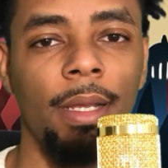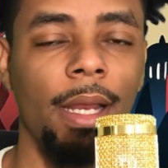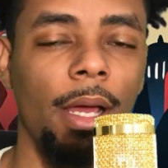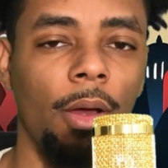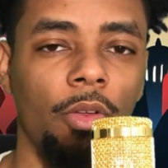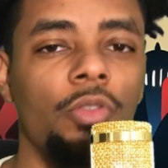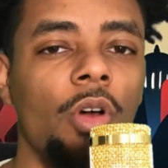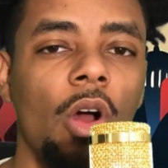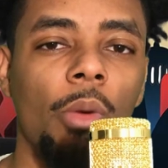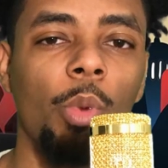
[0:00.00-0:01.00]
Now, you
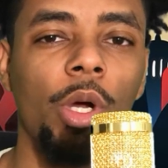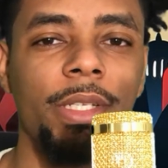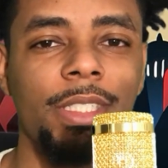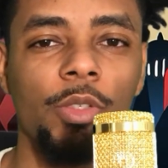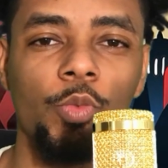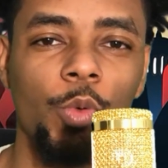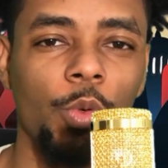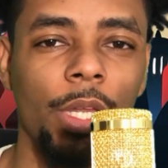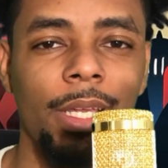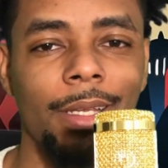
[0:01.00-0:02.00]
know, our boy
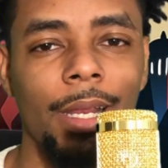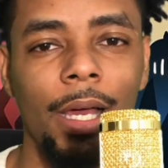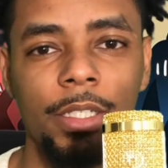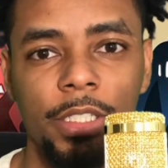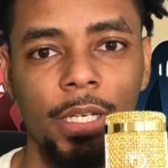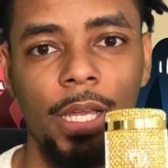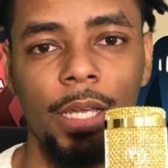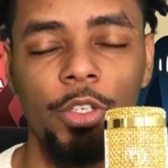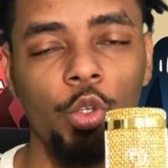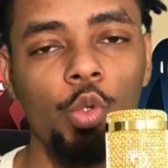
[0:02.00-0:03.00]
Jin-Woo, he a
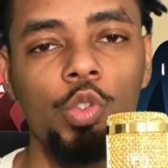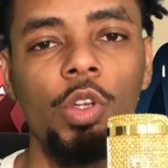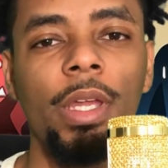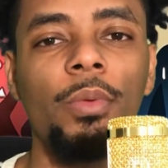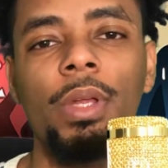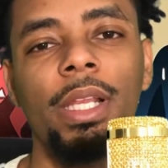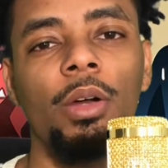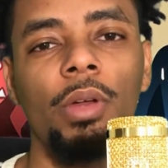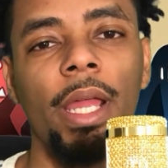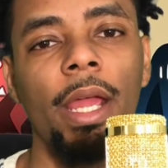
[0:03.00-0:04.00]
nonchalant dude, so he really
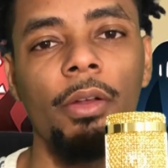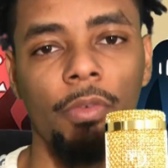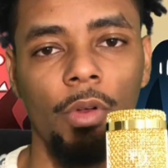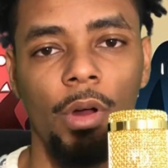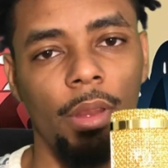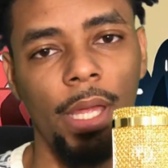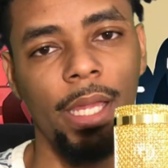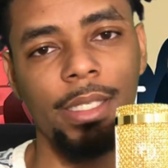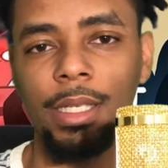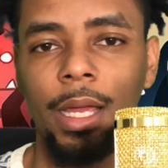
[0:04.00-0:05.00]
don't care for all that.
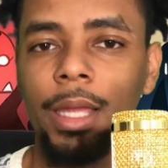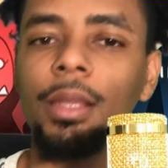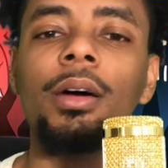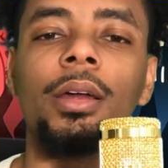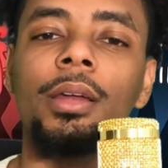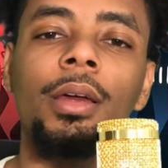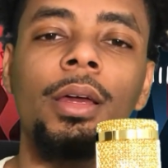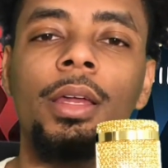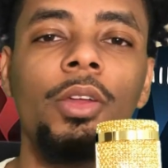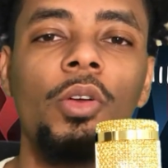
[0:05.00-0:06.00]
He's like, look,
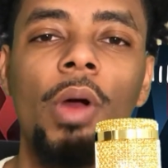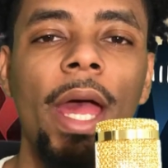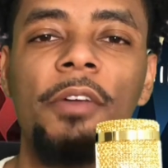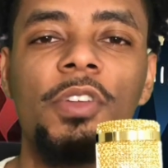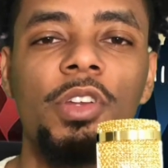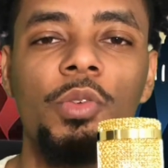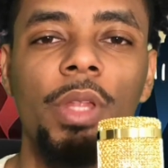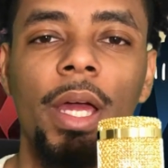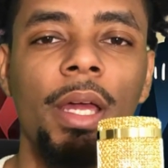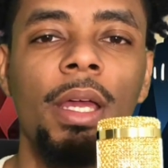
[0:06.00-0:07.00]
you don't have to do
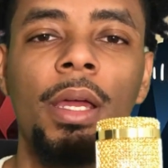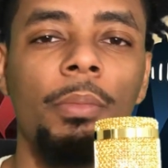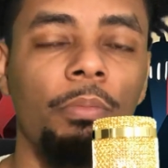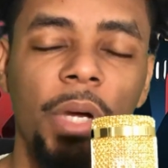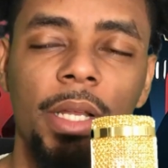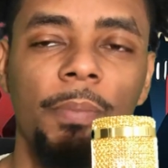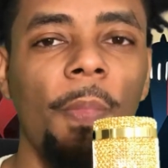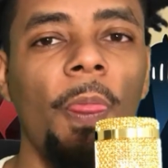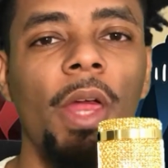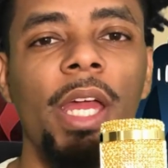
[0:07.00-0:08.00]
that. But
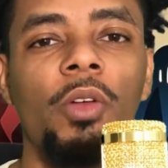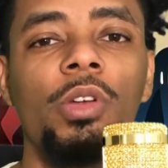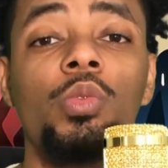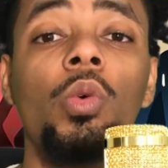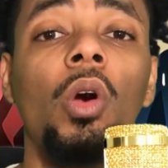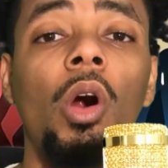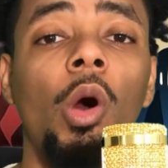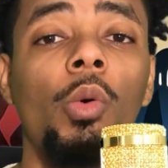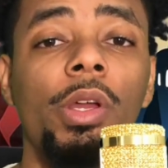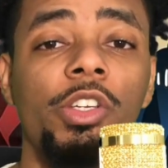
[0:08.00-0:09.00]
Igris will
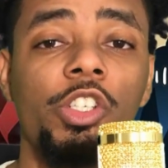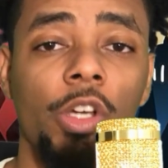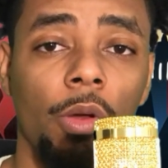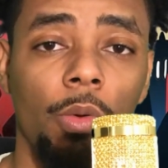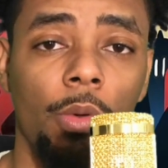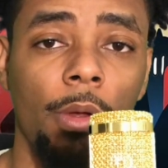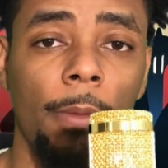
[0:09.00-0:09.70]
always show